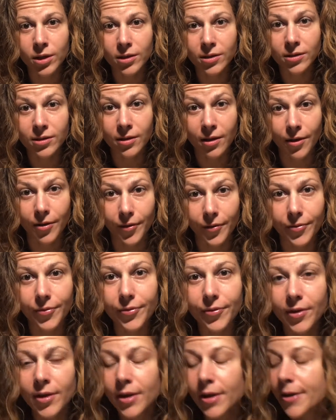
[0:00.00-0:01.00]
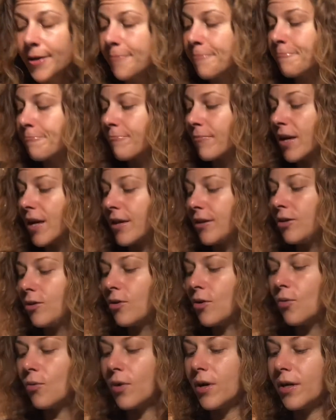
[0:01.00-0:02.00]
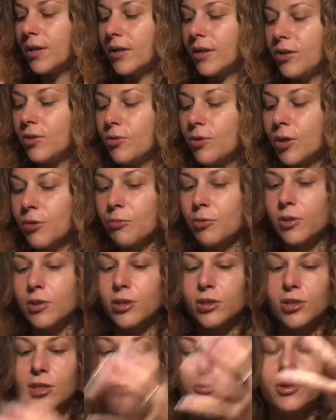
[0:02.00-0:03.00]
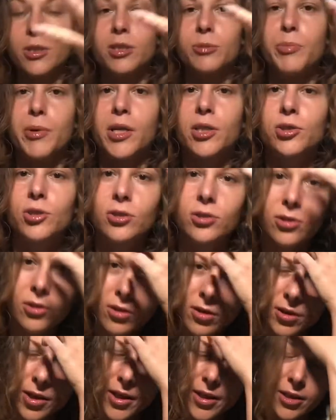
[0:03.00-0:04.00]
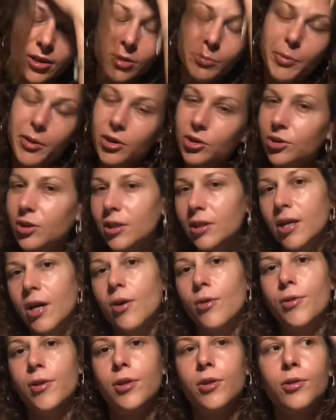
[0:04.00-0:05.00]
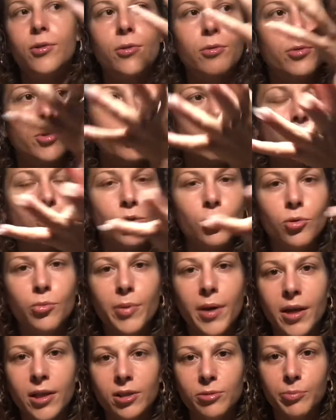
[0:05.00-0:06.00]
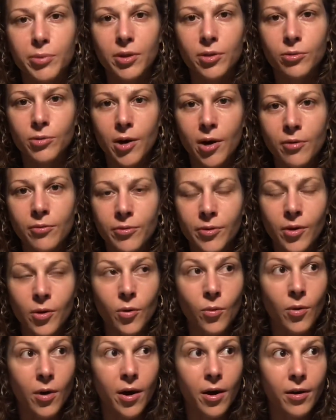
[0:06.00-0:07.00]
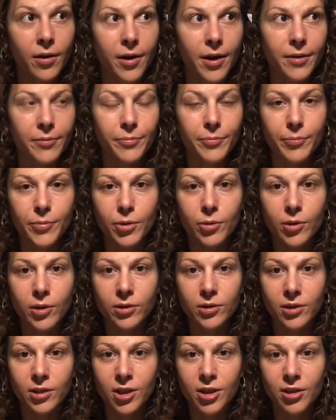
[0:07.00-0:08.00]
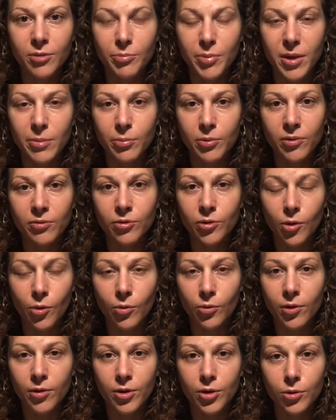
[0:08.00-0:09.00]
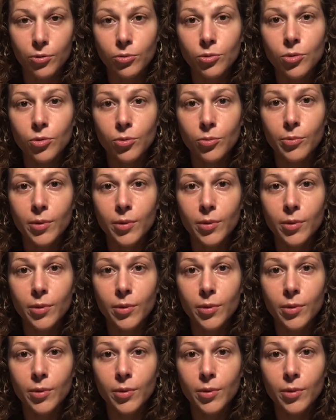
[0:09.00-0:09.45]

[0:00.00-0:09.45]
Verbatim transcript: self and you know what you can really see what expansions look like especially now that you know youtube has been around for a while and you can see that people have grown on youtube